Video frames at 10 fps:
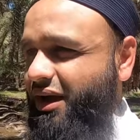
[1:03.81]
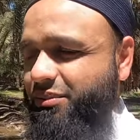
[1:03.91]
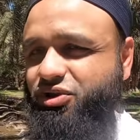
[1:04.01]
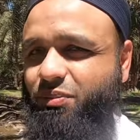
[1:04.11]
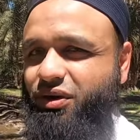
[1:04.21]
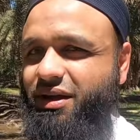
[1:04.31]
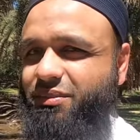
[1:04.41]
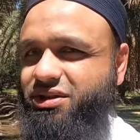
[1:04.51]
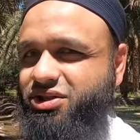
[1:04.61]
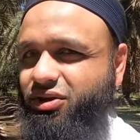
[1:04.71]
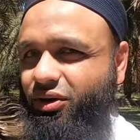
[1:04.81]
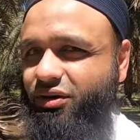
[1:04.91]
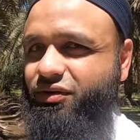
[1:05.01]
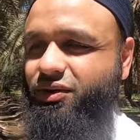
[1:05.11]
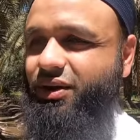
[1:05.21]
I'm sure pretty much
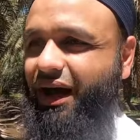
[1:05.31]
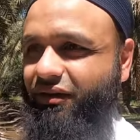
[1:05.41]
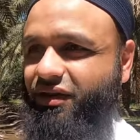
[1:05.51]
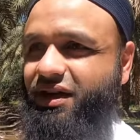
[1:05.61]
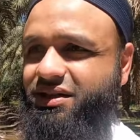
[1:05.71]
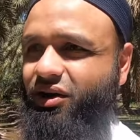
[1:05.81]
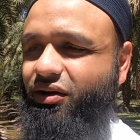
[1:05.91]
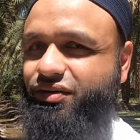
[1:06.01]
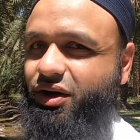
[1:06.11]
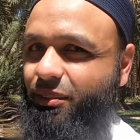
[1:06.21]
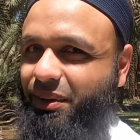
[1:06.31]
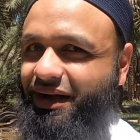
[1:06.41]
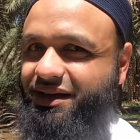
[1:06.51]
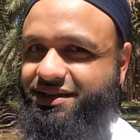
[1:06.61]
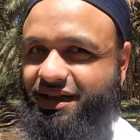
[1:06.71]
all of you have heard of the
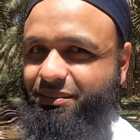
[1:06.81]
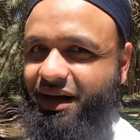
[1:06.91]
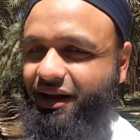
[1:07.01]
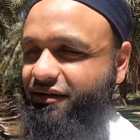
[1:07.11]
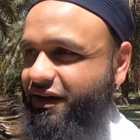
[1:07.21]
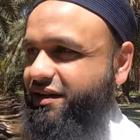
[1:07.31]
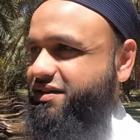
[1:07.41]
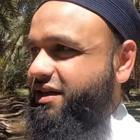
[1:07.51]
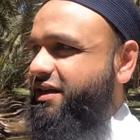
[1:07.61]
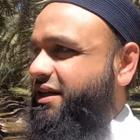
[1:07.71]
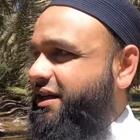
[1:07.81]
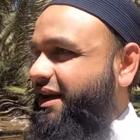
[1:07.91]
companion Salman Al Farsi.